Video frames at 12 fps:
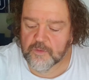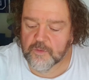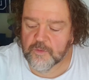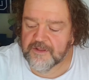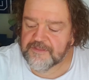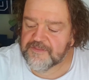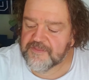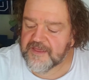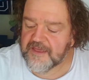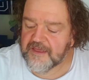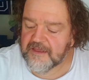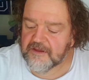with
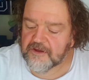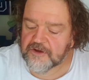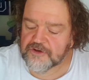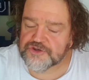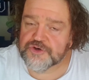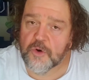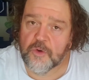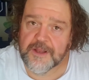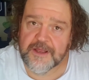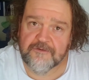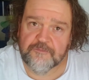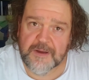the
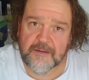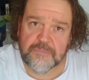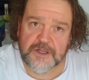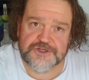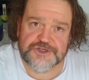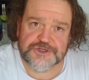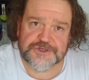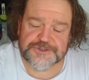controlling of my blood sugars.